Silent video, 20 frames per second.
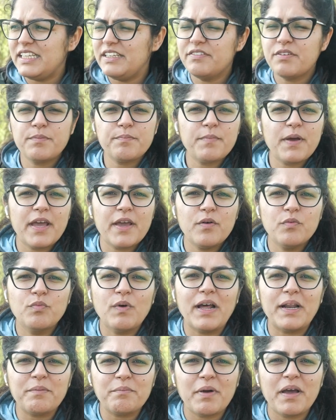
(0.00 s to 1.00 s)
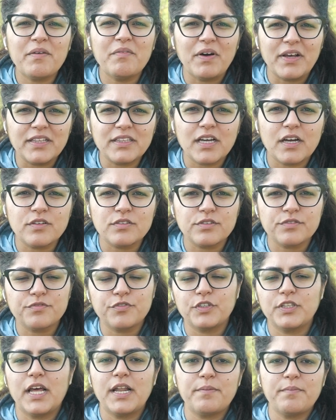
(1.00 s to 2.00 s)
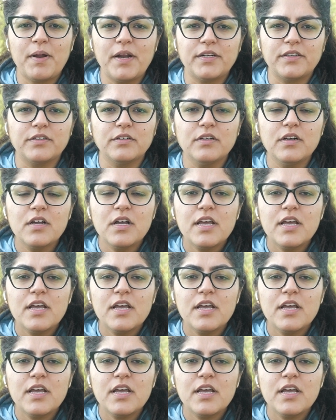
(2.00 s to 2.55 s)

even by a 1 by 1000 for that matter.